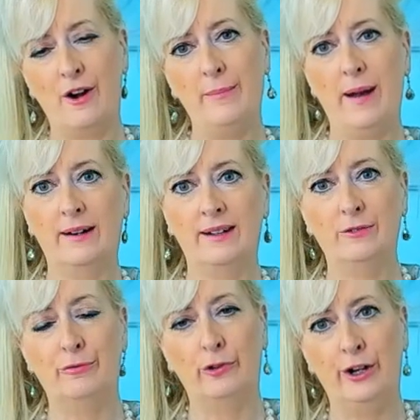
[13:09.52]
back in
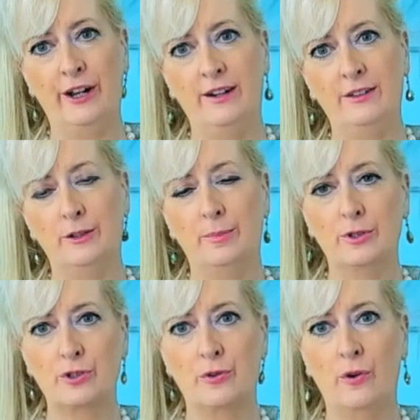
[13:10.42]
Florida in the
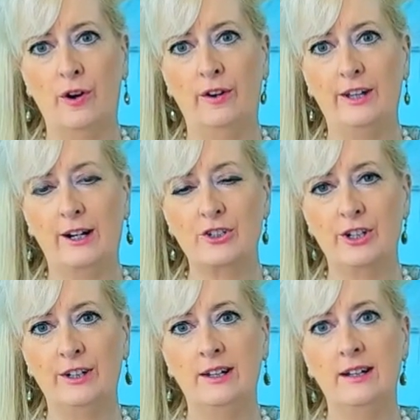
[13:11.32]
Bush-Gore
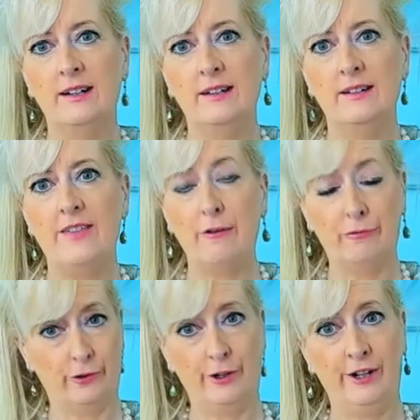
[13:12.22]
election, that
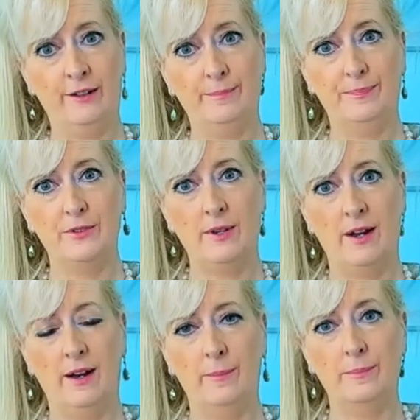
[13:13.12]
Florida
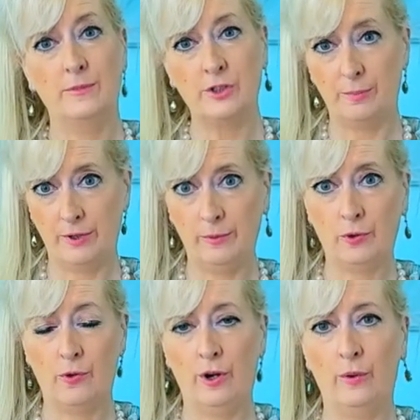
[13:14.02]
Supreme
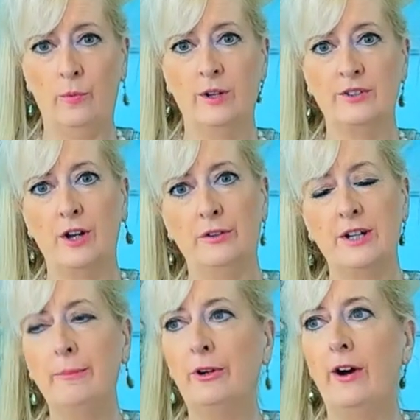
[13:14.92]
Court was all
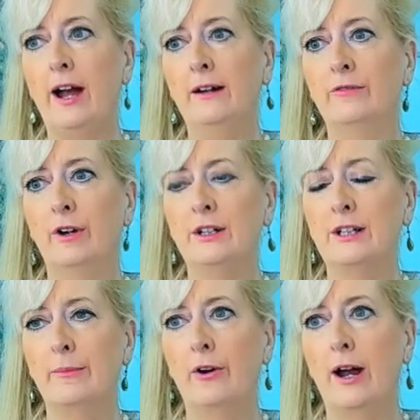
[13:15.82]
Democrat, very
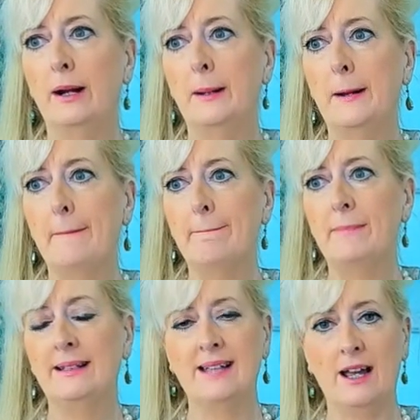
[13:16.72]
Democrat,
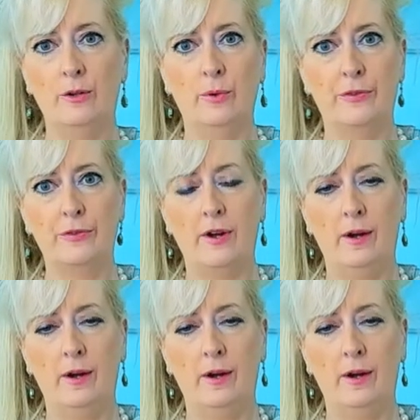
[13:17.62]
and sided with